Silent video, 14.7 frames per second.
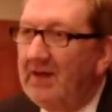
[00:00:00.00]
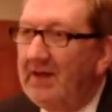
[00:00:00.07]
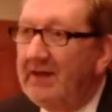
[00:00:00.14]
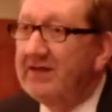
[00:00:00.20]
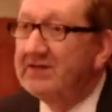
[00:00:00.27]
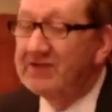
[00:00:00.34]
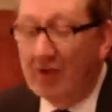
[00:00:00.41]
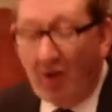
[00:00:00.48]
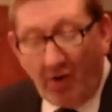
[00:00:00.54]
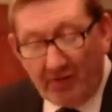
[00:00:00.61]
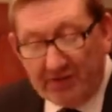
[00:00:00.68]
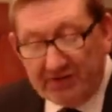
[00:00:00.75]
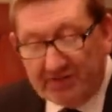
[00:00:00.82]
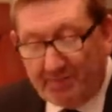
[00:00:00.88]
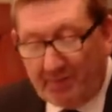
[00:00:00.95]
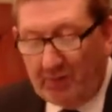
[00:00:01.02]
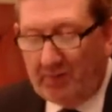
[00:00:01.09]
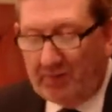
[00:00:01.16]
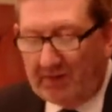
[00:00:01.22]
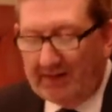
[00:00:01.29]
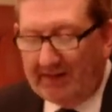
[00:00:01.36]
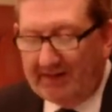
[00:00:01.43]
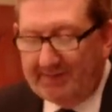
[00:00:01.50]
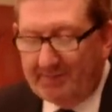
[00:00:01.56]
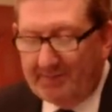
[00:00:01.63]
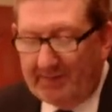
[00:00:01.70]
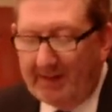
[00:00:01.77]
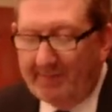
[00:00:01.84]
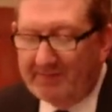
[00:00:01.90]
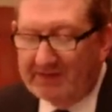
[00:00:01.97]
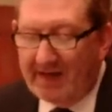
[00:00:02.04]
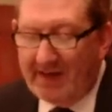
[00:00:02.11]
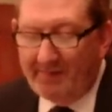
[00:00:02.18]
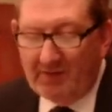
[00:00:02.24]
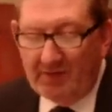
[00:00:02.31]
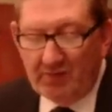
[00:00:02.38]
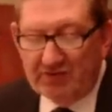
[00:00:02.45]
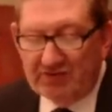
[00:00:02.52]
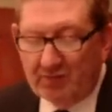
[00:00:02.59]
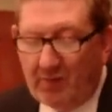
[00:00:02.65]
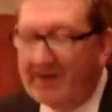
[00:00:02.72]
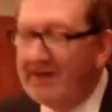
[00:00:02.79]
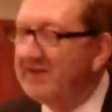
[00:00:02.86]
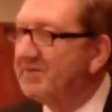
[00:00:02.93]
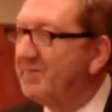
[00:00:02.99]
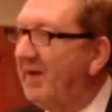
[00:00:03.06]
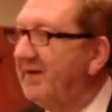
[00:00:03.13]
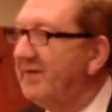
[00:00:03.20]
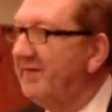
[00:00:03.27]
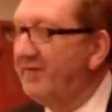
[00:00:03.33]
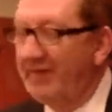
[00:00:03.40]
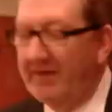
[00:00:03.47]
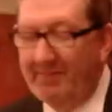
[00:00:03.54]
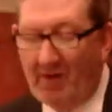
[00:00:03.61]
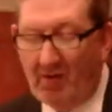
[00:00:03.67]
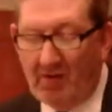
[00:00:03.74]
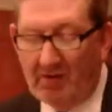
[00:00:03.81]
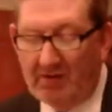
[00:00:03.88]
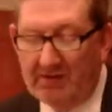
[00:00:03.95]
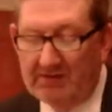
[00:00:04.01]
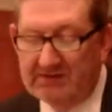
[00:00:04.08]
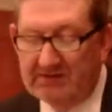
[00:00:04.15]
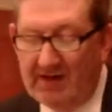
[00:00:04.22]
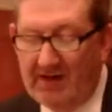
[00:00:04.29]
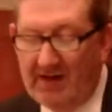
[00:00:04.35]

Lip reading: He is an orange book Lib Dem who swears by the free market